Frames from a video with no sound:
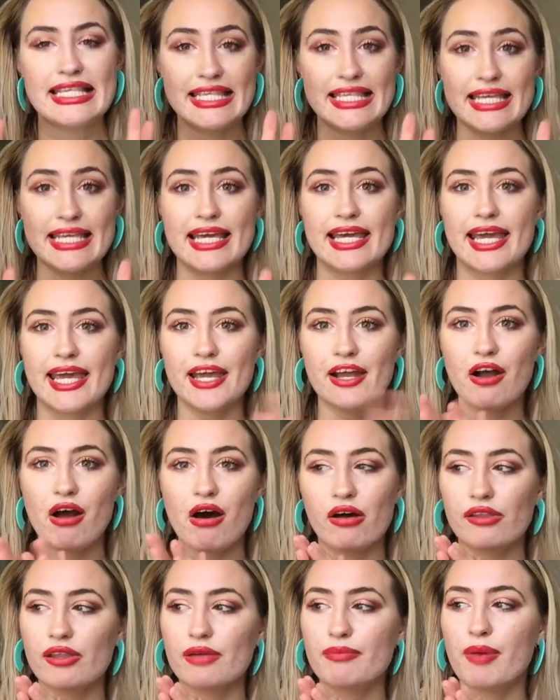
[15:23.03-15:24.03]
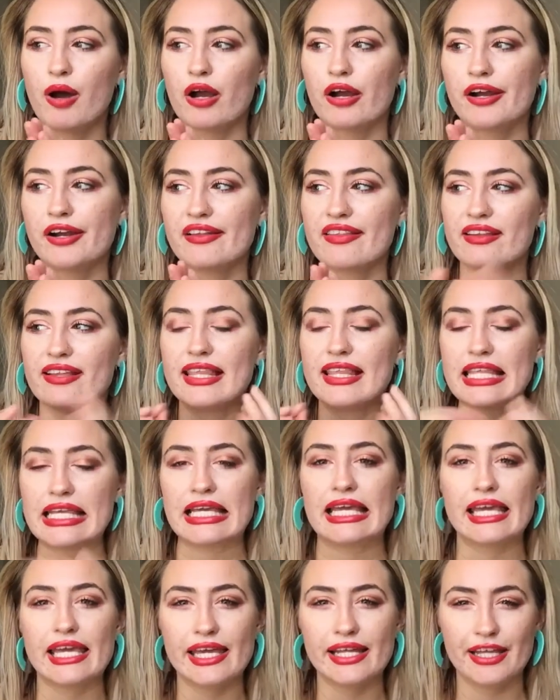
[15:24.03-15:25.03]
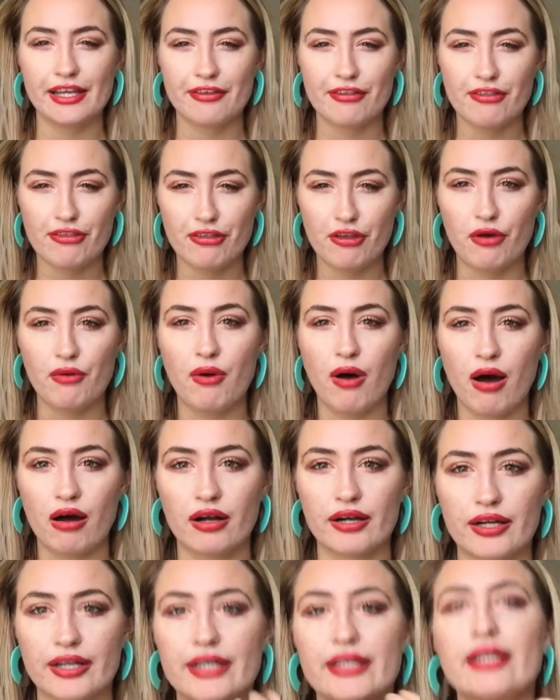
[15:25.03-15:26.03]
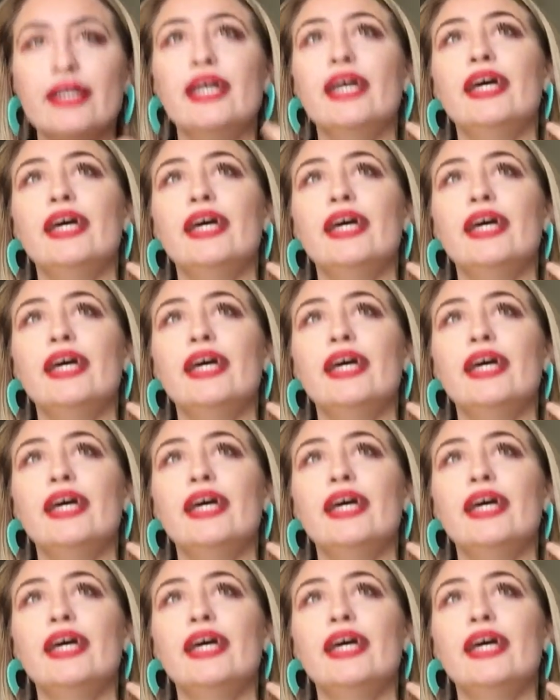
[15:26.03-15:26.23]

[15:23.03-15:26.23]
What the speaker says: singing all the parts and singing it like so hard